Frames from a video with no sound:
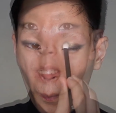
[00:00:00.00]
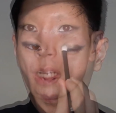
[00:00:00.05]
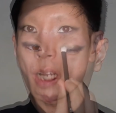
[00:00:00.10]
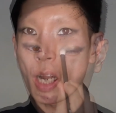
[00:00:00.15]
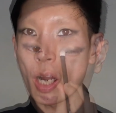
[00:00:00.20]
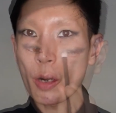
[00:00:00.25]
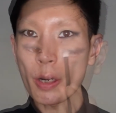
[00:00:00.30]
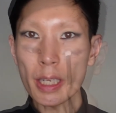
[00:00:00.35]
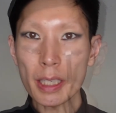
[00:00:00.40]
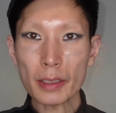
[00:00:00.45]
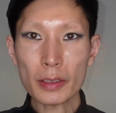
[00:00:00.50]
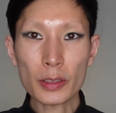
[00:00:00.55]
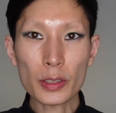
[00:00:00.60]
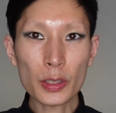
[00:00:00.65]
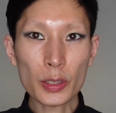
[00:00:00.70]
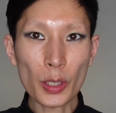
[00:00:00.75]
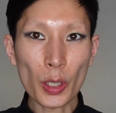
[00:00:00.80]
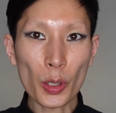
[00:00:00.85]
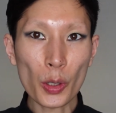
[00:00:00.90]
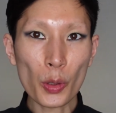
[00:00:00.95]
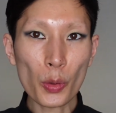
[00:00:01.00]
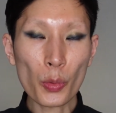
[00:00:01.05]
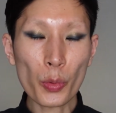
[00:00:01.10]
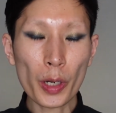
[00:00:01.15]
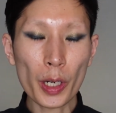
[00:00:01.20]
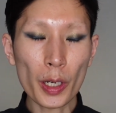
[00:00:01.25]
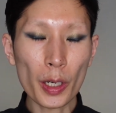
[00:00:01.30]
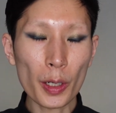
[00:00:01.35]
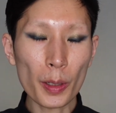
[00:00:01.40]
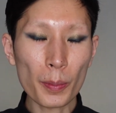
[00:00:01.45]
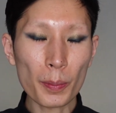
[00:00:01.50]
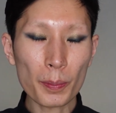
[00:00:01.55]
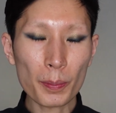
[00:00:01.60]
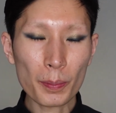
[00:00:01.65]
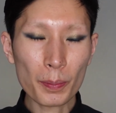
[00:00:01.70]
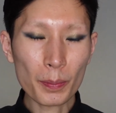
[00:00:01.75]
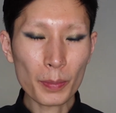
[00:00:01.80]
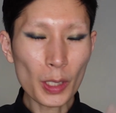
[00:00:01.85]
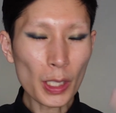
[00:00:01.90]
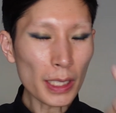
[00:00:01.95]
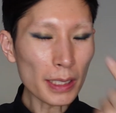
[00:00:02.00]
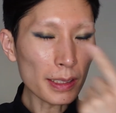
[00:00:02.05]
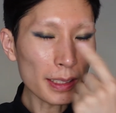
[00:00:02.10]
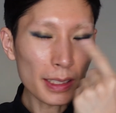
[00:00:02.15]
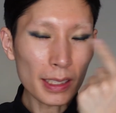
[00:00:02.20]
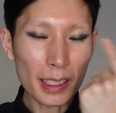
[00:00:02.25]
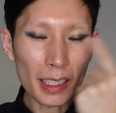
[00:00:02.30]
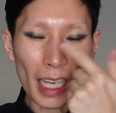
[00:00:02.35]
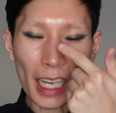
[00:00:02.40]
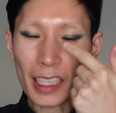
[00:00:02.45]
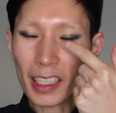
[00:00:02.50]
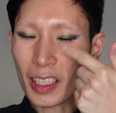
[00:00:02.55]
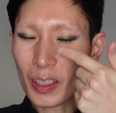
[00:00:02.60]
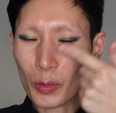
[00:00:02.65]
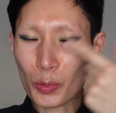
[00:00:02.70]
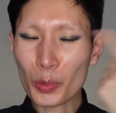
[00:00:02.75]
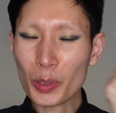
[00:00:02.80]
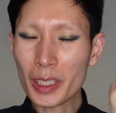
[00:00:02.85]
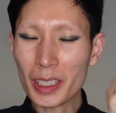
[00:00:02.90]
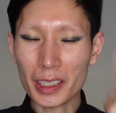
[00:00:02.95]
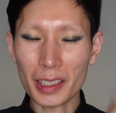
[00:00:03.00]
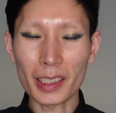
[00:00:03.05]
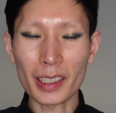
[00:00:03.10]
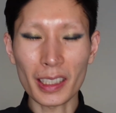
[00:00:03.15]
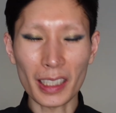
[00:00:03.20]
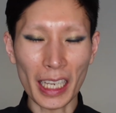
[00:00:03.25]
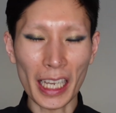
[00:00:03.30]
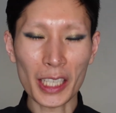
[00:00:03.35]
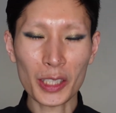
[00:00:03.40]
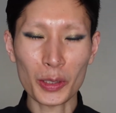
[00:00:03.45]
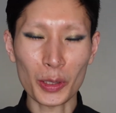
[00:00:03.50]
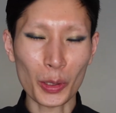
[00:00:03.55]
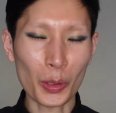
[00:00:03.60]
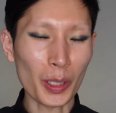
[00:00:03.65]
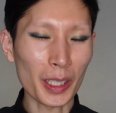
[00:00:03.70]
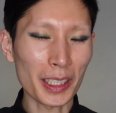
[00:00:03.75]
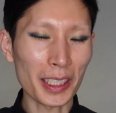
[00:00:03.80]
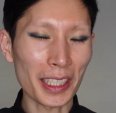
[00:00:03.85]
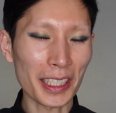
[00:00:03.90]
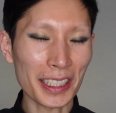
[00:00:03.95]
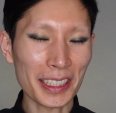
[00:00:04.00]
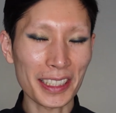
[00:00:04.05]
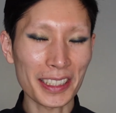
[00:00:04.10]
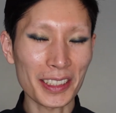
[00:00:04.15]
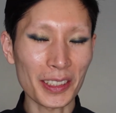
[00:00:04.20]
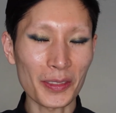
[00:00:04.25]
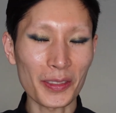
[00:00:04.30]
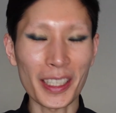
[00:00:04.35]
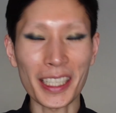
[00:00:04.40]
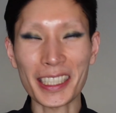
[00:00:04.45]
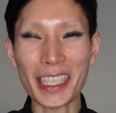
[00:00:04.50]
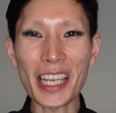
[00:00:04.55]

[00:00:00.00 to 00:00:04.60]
All right, so you can see I really actually quite like this effect.